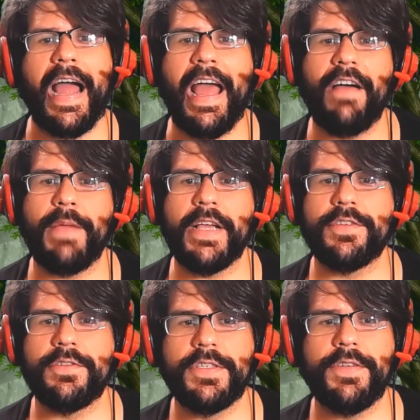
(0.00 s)
have my
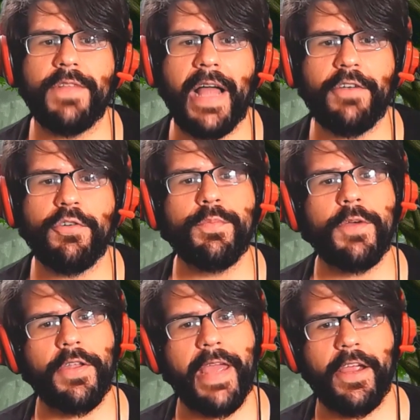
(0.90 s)
exclusive line group
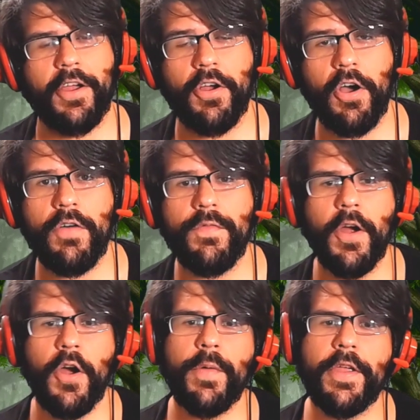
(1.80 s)
called Anchor Cove,
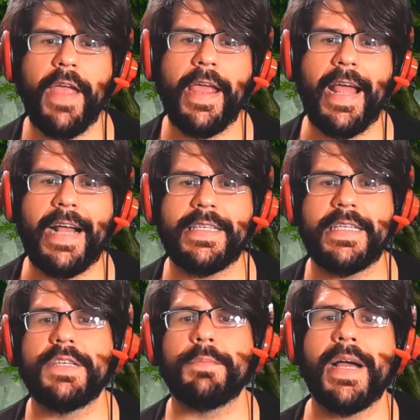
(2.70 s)
where you gain
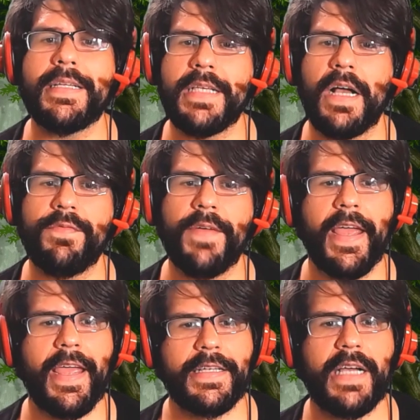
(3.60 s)
access to myself
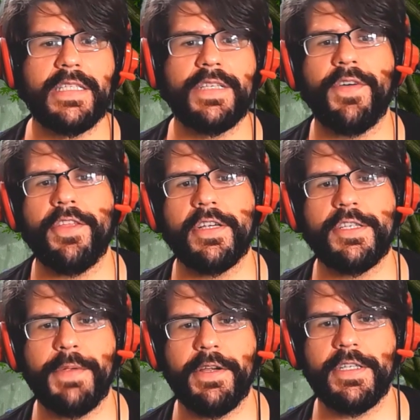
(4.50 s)
and tons of other
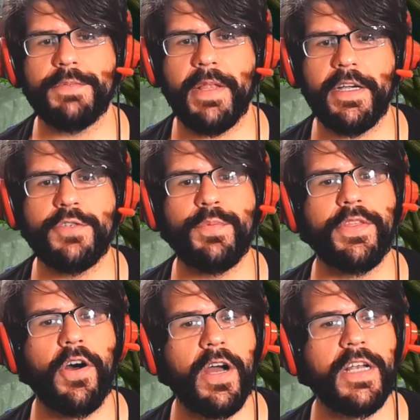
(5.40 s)
experienced players
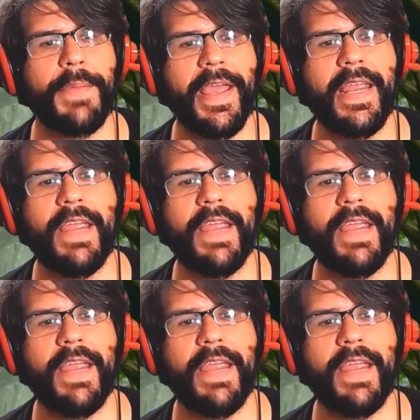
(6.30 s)
with on-demand